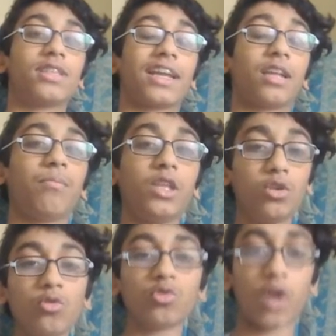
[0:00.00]
that can be
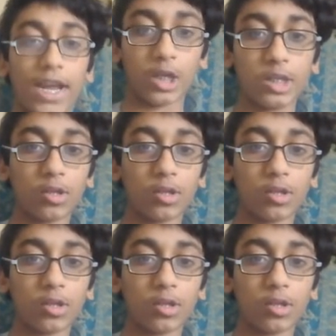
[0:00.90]
two triangles.